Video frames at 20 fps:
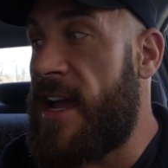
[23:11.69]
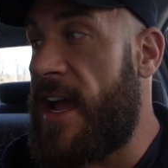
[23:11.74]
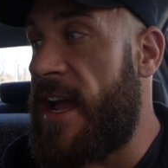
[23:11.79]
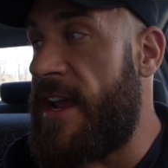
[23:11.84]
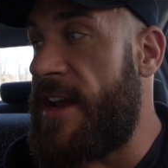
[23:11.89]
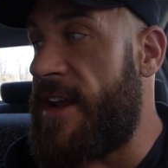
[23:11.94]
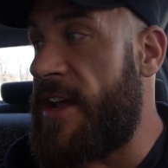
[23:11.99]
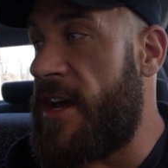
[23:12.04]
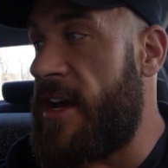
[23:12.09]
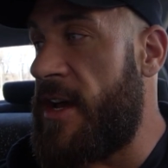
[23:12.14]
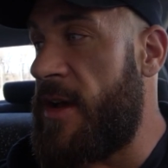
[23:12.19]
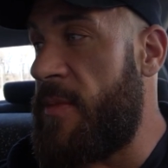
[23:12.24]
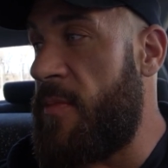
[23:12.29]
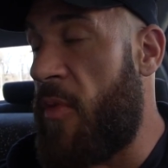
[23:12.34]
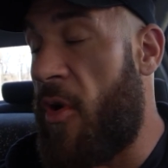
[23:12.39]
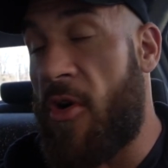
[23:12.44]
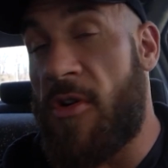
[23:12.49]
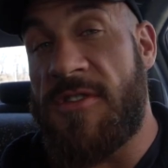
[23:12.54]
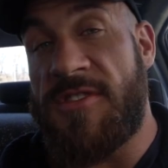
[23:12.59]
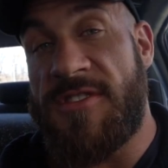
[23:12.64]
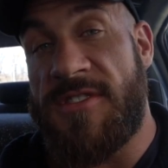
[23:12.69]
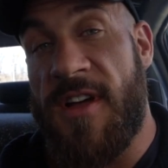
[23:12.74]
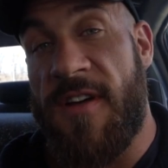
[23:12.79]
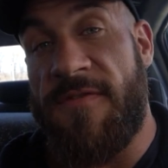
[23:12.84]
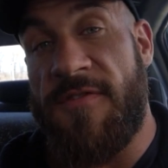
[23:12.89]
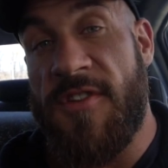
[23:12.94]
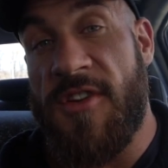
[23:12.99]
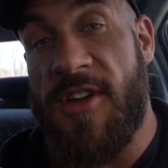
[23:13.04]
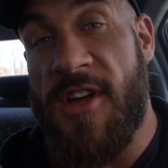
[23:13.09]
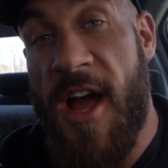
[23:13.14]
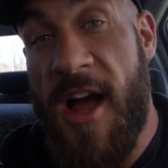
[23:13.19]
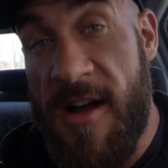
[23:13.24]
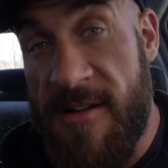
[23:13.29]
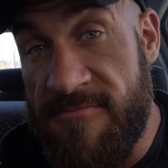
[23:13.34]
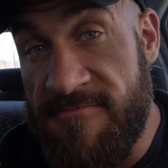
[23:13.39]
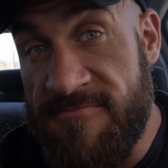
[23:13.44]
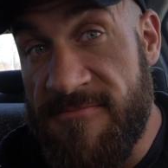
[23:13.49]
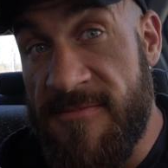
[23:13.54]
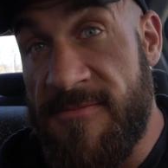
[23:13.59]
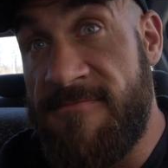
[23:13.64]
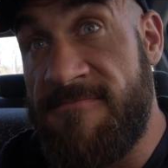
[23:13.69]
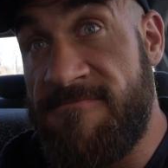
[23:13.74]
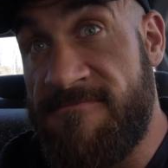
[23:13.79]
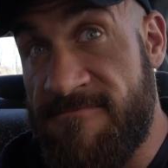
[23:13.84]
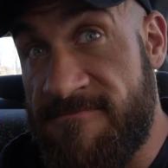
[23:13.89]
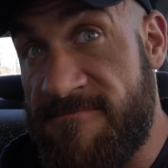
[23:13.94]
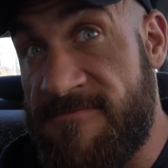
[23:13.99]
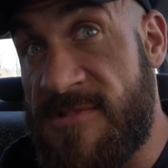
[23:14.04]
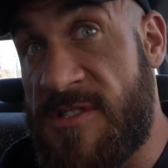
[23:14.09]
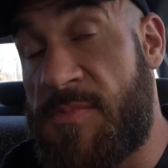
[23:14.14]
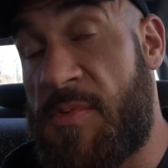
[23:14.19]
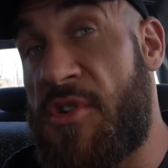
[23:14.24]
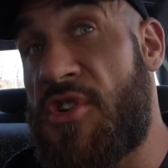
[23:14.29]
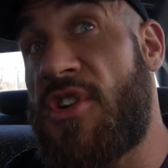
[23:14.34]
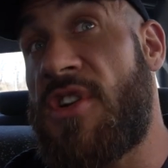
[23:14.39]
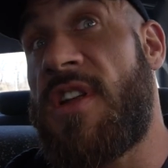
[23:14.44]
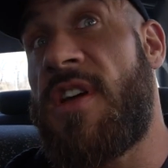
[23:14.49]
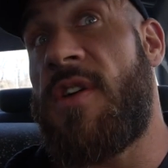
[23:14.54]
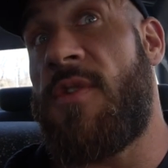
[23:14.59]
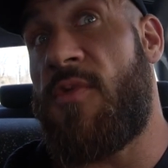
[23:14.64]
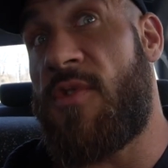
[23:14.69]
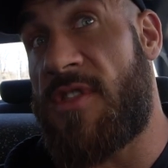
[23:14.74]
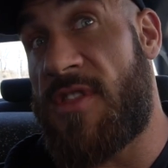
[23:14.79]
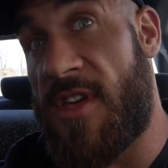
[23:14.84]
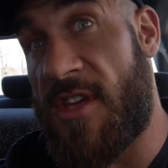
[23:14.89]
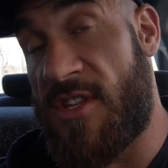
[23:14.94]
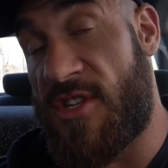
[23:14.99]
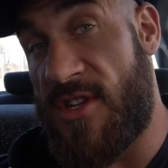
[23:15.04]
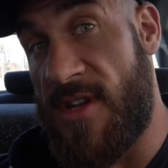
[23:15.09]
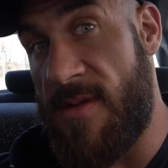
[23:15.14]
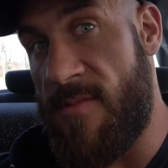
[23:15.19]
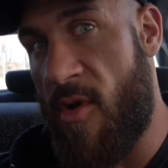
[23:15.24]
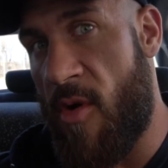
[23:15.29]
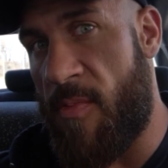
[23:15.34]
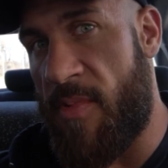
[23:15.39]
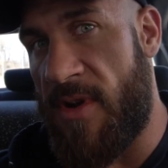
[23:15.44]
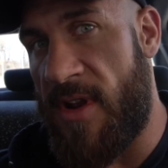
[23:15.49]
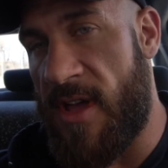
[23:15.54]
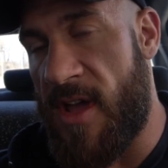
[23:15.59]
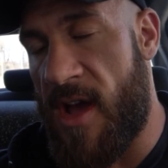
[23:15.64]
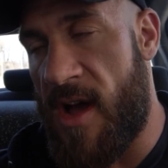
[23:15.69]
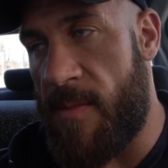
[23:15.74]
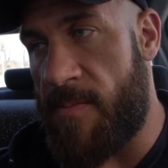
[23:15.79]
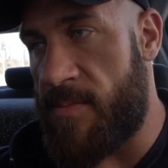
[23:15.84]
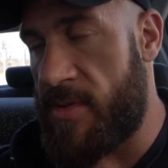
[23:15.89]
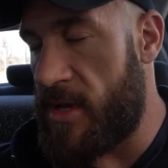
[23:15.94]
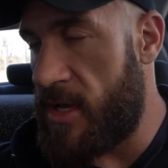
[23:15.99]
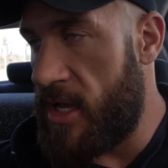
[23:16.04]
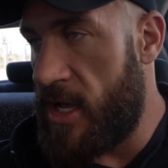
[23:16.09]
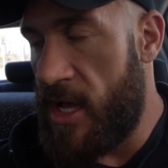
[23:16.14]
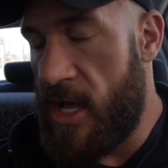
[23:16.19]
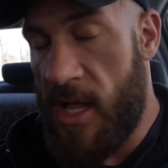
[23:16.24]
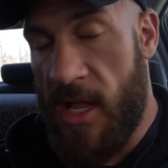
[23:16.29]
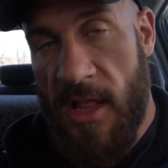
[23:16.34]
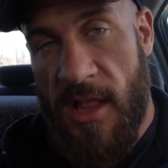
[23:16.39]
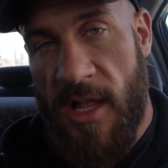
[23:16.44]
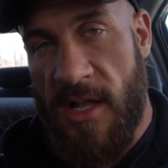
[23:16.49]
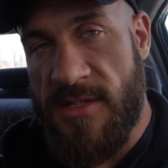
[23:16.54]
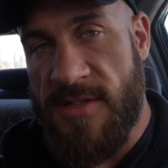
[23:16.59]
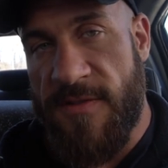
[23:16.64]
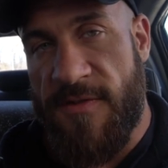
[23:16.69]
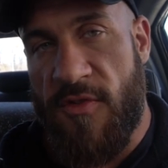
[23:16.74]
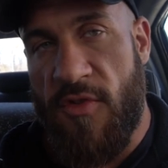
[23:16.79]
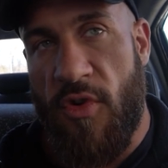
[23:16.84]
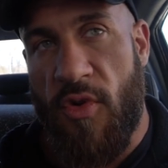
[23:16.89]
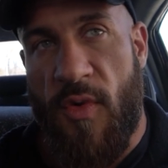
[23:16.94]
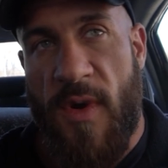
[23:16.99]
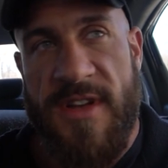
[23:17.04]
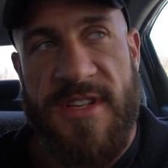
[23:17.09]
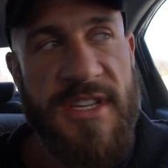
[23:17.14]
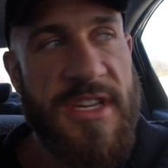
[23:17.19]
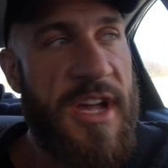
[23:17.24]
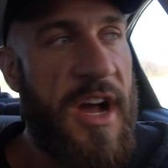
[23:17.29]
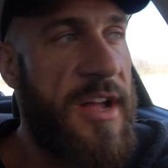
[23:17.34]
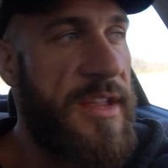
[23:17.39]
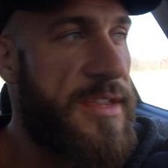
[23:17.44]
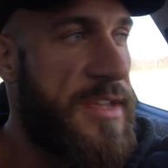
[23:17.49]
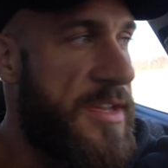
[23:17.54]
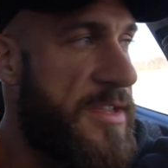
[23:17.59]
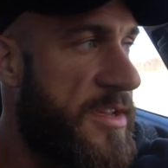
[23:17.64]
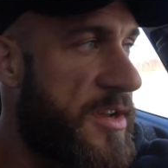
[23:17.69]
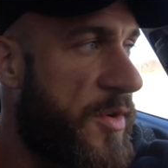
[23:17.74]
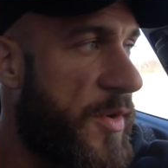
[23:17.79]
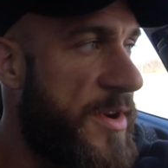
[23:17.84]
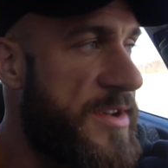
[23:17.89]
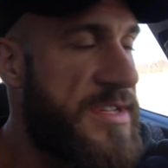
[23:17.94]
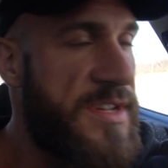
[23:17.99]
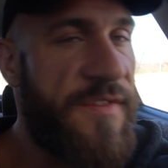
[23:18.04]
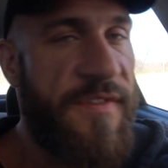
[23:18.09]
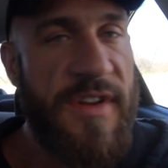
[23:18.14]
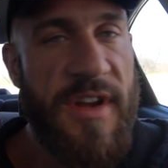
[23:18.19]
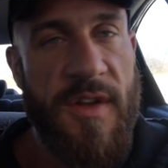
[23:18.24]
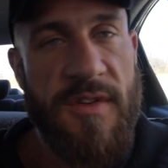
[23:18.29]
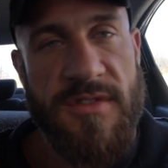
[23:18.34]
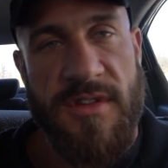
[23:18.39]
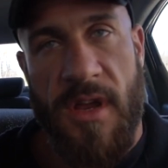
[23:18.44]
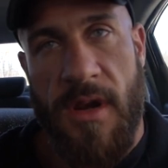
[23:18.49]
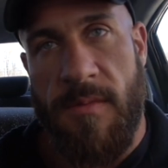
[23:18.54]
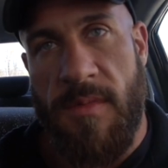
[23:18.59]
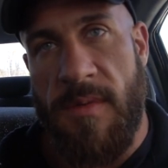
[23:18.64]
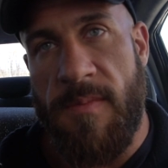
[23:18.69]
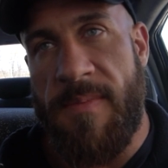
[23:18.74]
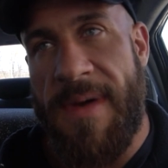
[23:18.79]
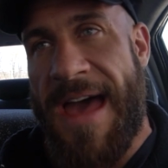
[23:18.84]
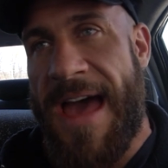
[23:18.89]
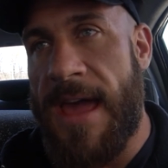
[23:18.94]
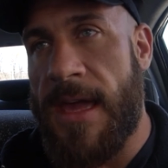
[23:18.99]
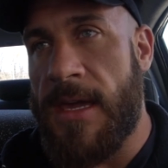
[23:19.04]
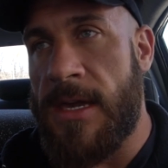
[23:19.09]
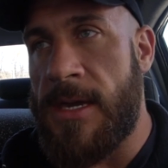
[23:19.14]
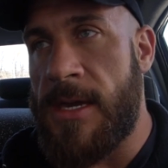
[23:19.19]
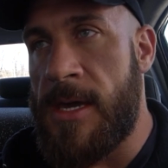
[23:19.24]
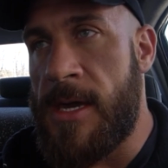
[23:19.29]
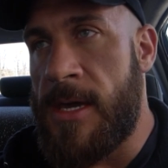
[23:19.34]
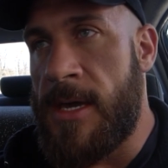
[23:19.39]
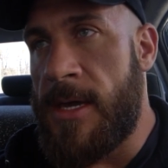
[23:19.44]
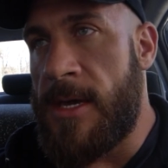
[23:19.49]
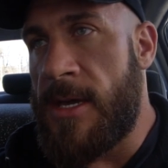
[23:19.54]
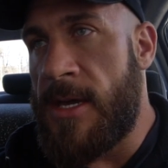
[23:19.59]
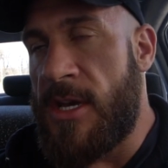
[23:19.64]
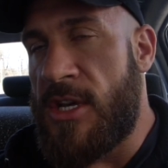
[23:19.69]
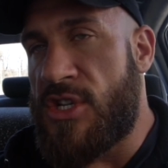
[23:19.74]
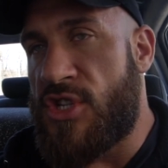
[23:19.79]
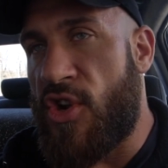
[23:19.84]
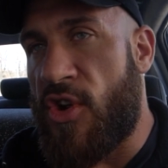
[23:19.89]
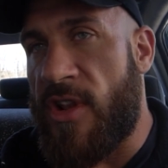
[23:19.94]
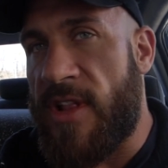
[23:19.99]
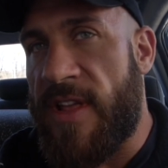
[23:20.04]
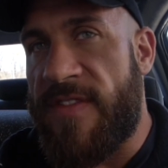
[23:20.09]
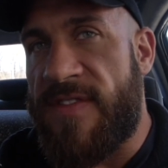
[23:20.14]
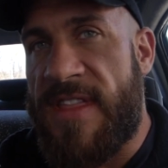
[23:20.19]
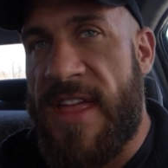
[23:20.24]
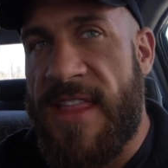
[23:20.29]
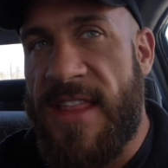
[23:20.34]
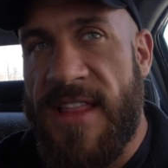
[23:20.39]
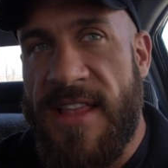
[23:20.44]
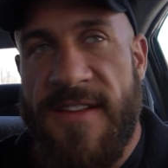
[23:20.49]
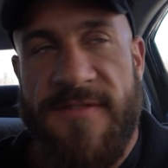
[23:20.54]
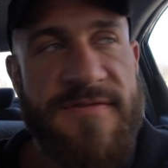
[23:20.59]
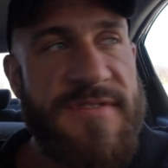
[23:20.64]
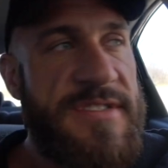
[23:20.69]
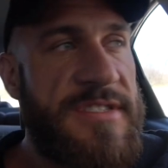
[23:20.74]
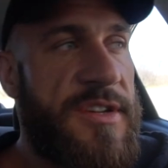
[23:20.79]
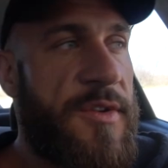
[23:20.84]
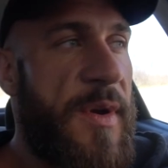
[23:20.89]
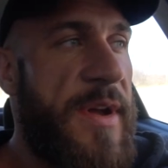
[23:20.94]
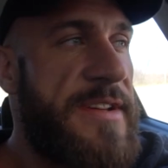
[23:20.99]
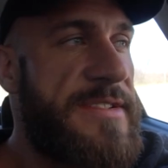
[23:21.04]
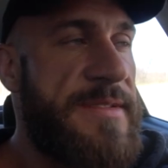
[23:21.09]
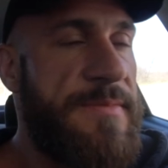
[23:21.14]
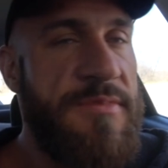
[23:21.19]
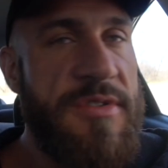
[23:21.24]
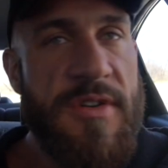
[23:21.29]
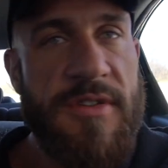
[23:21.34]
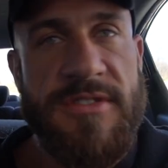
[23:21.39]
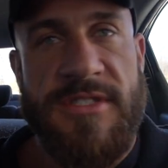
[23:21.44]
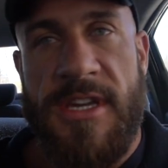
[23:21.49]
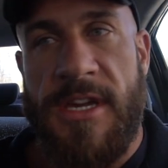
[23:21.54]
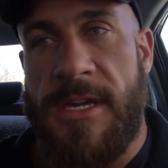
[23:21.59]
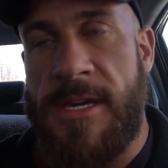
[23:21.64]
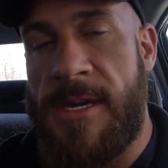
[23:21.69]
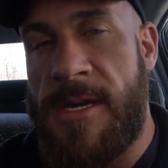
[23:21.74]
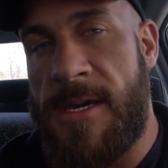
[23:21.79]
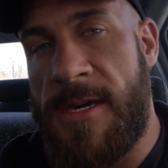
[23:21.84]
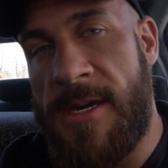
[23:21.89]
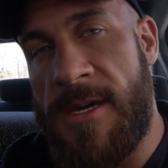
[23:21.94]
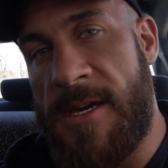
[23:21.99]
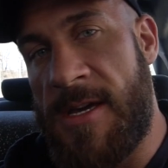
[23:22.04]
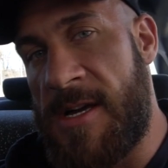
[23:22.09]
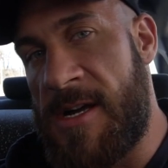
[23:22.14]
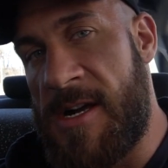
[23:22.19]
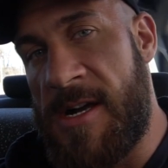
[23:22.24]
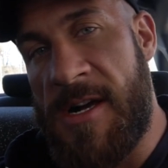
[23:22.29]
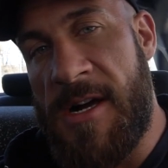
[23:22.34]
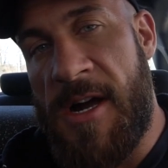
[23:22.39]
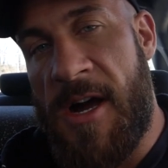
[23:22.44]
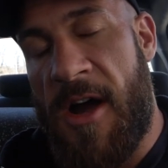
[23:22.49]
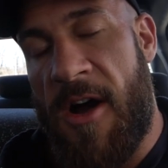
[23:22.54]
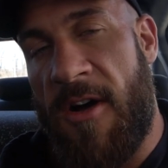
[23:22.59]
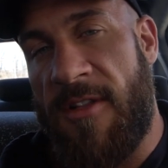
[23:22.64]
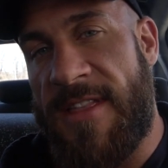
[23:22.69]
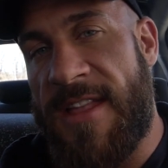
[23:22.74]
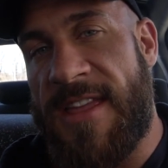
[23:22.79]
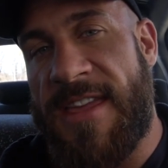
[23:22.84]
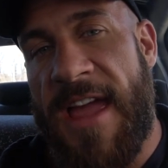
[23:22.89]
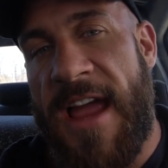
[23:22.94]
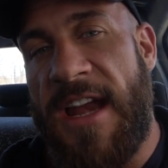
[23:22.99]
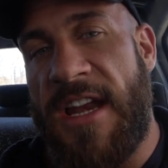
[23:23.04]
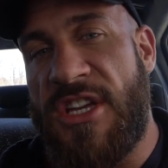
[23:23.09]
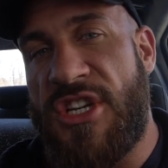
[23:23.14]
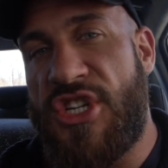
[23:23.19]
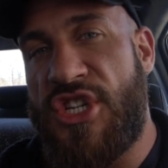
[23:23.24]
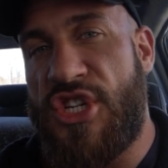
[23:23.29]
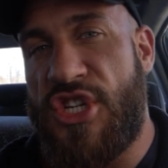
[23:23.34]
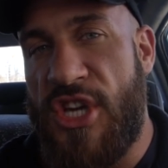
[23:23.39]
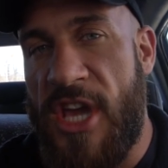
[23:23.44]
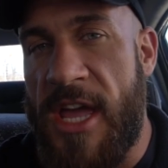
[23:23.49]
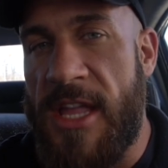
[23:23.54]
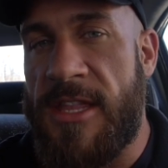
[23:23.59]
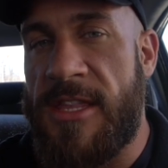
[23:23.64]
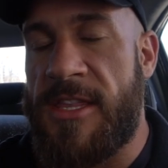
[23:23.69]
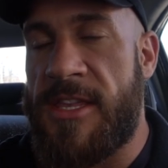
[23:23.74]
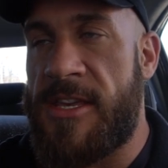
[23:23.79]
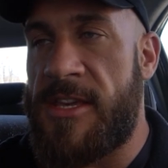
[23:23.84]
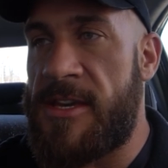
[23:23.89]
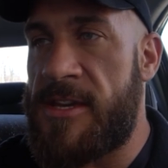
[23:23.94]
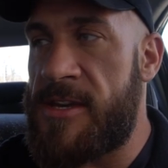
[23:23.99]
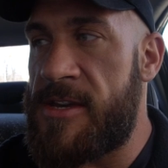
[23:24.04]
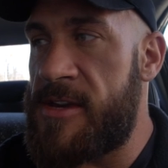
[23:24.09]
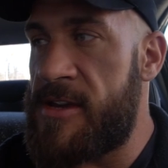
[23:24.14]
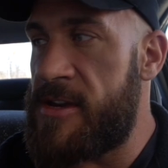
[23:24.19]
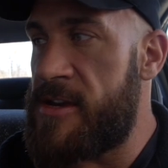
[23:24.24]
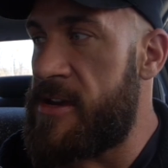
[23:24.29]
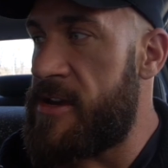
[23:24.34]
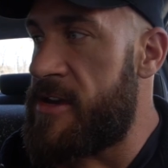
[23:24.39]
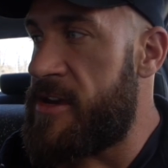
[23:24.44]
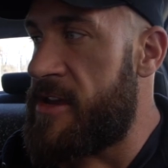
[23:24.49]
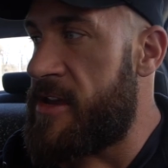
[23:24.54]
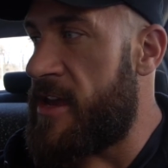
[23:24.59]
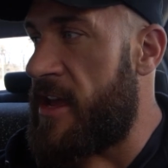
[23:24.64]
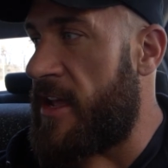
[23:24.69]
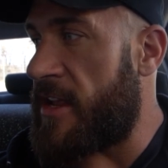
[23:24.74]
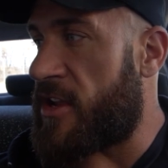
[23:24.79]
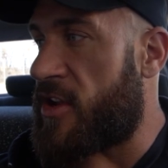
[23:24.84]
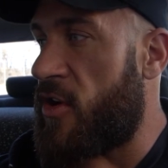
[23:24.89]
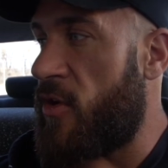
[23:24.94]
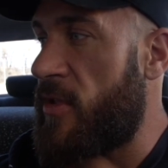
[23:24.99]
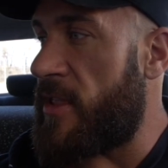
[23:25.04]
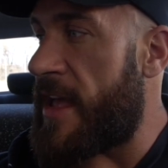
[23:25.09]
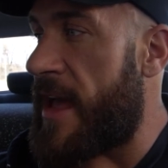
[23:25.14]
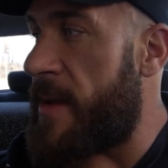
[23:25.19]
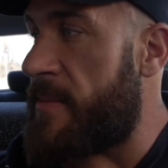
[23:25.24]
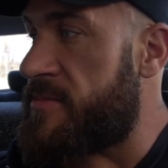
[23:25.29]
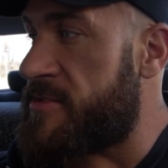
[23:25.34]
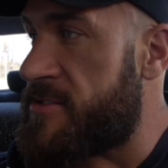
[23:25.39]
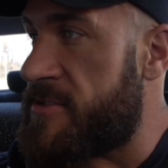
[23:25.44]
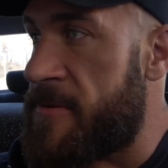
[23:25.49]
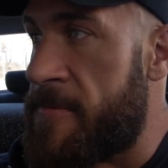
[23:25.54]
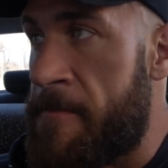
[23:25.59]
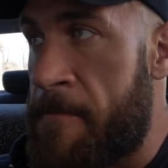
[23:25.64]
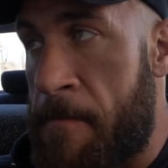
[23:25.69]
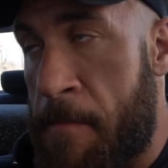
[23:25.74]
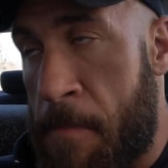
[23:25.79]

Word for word: And uh, more stuff to come, especially with the gym opening up. Lots of cool, crazy content. The crazy videos are going to be back. Shirtless deadlifts, crazy music, all that kind of shit. And collabs.